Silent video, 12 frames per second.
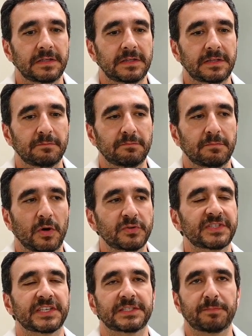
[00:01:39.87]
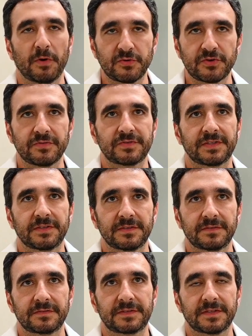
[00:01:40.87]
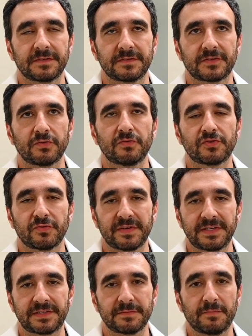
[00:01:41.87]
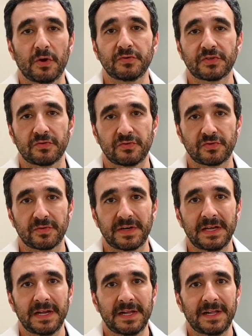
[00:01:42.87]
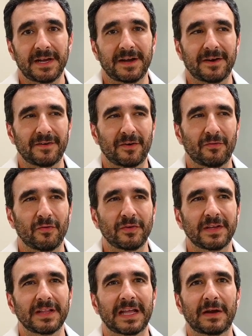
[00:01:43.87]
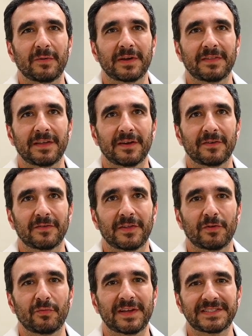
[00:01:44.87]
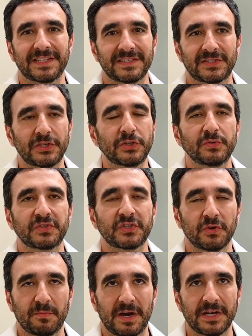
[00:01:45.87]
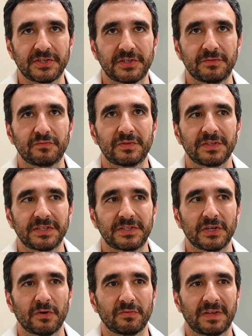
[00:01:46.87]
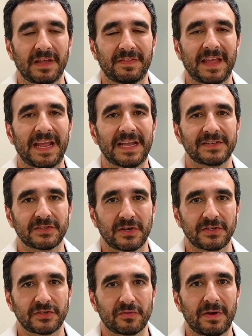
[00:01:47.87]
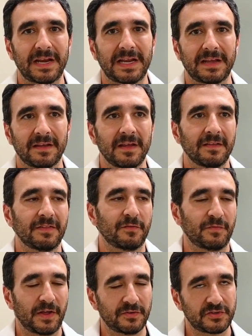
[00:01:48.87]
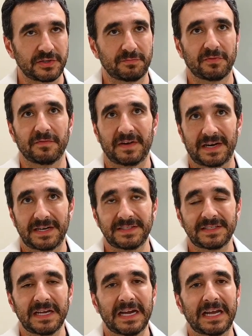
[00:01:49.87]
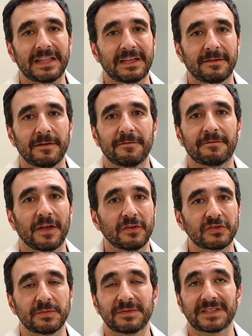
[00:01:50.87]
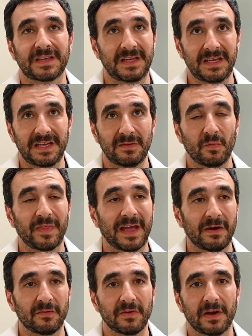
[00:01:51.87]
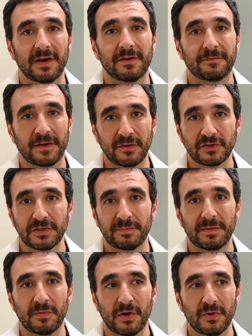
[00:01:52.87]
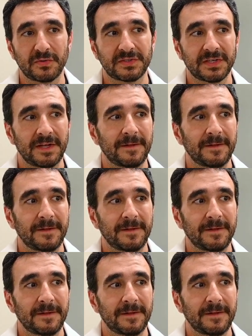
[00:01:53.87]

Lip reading: the most exposure to surgery, to Mohs surgery, are only allowing their residents to do so much. You really don't get the hands-on training that fellowship provides. I think fellowship is key. Without a fellowship in Mohs,